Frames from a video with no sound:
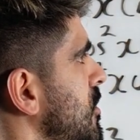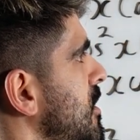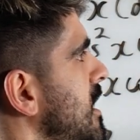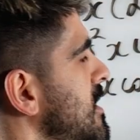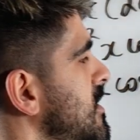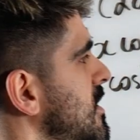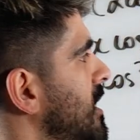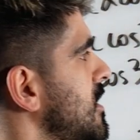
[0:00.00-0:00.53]
on
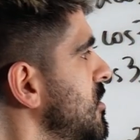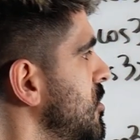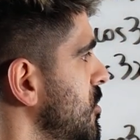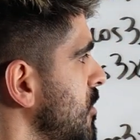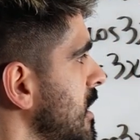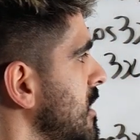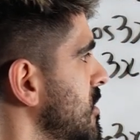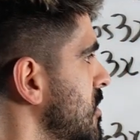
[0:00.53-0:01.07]
that sine
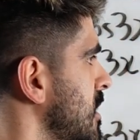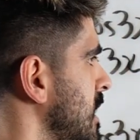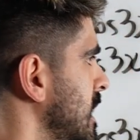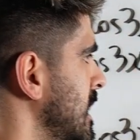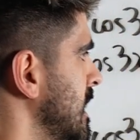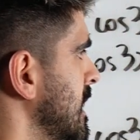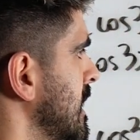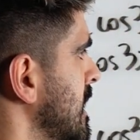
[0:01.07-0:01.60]
2x.
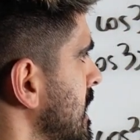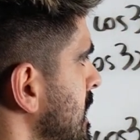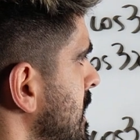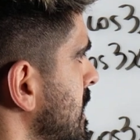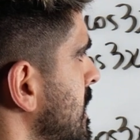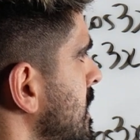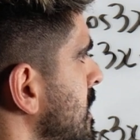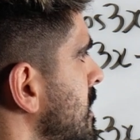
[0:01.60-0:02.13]

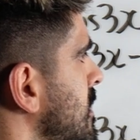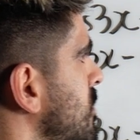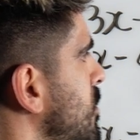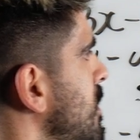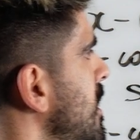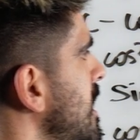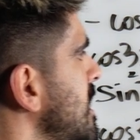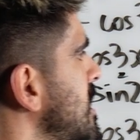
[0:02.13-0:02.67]

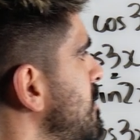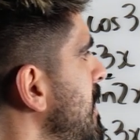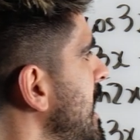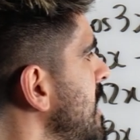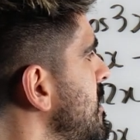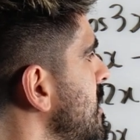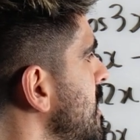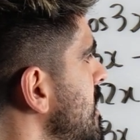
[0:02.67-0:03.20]
When I
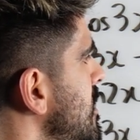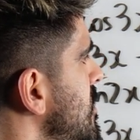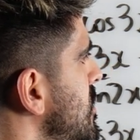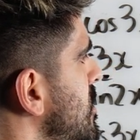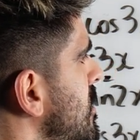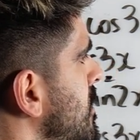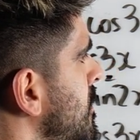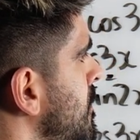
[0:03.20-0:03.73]
expand
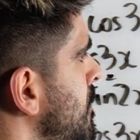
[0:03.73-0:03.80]
this,